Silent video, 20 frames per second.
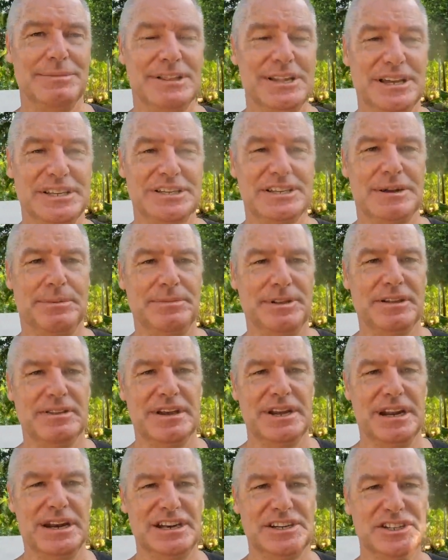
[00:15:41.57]
and that's something
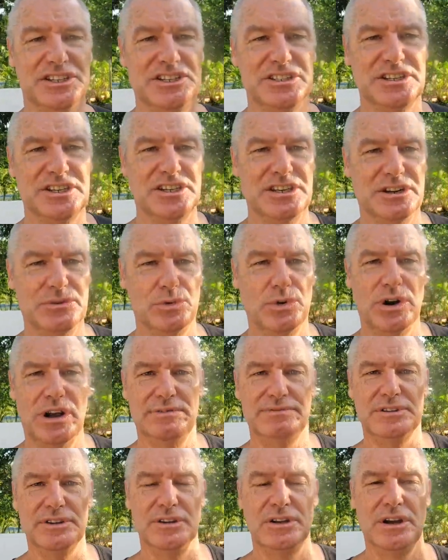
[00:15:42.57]
that Argentina will
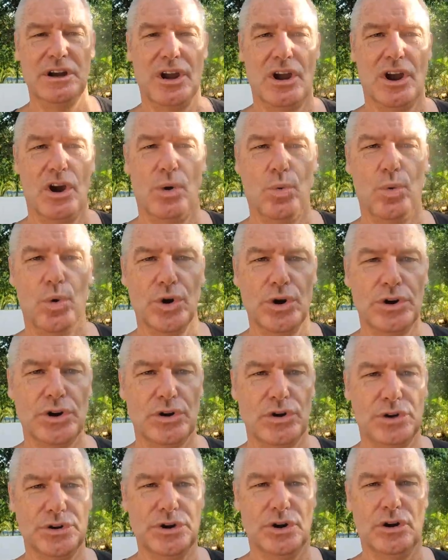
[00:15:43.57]
have to work
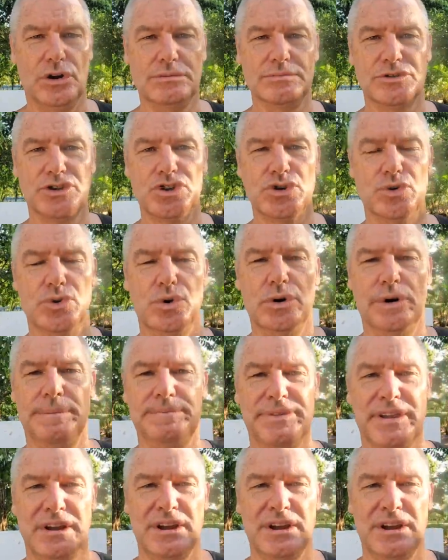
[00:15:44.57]
on, I'm sure.